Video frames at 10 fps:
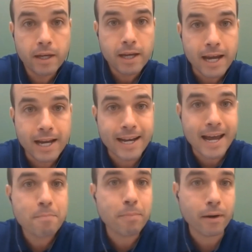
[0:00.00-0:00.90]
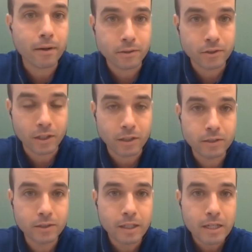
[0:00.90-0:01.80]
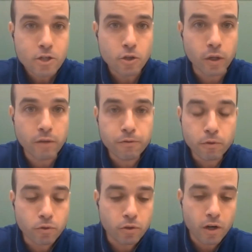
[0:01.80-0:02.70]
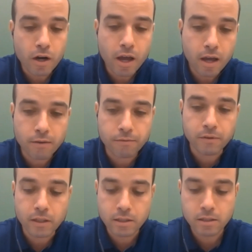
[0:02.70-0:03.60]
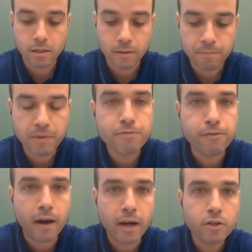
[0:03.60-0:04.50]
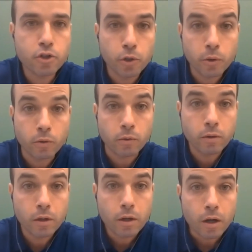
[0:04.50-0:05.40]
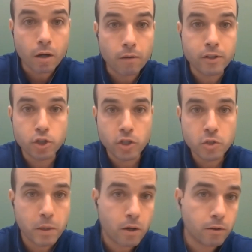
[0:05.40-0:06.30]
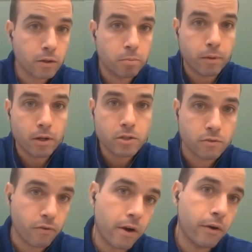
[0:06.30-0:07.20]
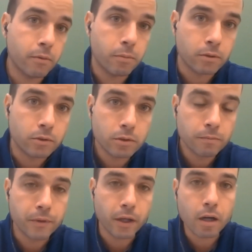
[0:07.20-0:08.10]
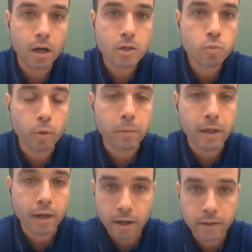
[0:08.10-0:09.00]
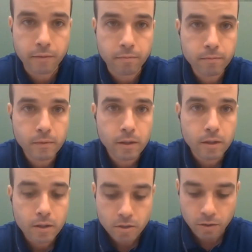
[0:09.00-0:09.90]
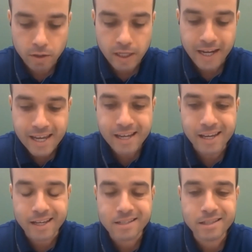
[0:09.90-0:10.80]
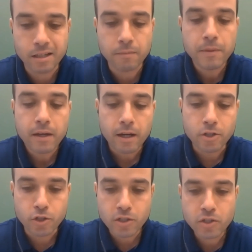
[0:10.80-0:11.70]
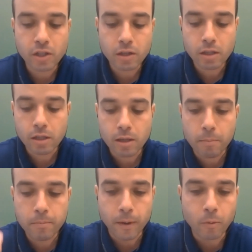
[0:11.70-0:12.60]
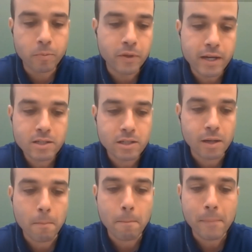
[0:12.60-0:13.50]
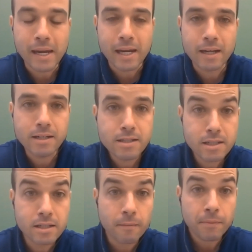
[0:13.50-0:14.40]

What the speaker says: and that particle size. So if you do not have this fine tune of adjustment of the process variables, the cost would be higher. So the idea is adjusting the pulp density means